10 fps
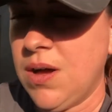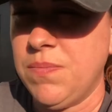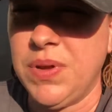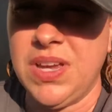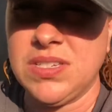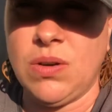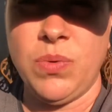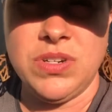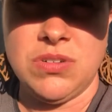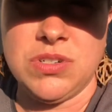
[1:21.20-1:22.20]
because our
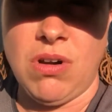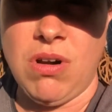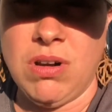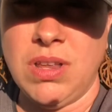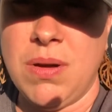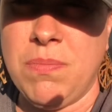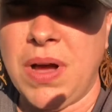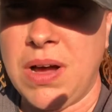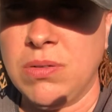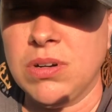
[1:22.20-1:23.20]
winters are a lot
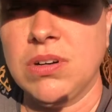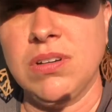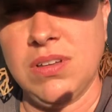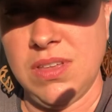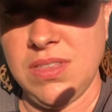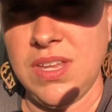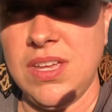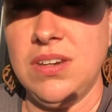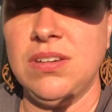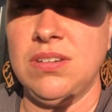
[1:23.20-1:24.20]
milder
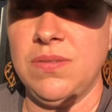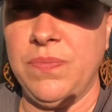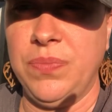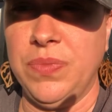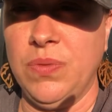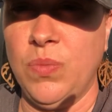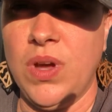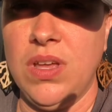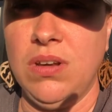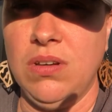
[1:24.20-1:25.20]
than
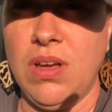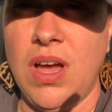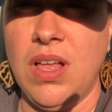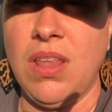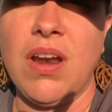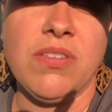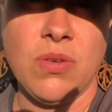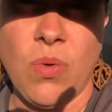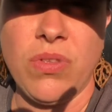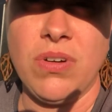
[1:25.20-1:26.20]
what a lot of the
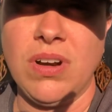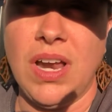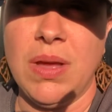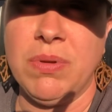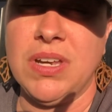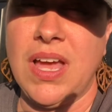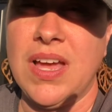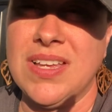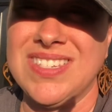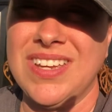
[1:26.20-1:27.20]
northern climate
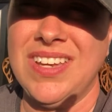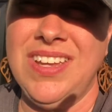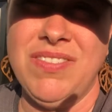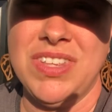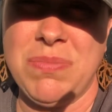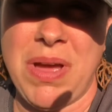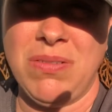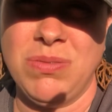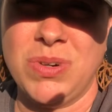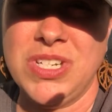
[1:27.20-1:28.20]
has, and even the
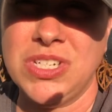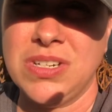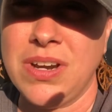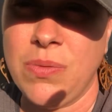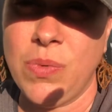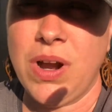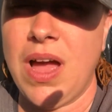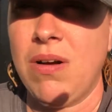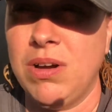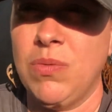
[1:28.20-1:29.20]
mountain region. We're
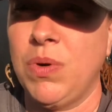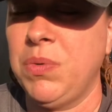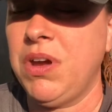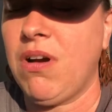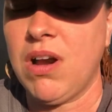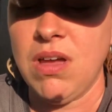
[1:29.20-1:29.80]
out here where we are.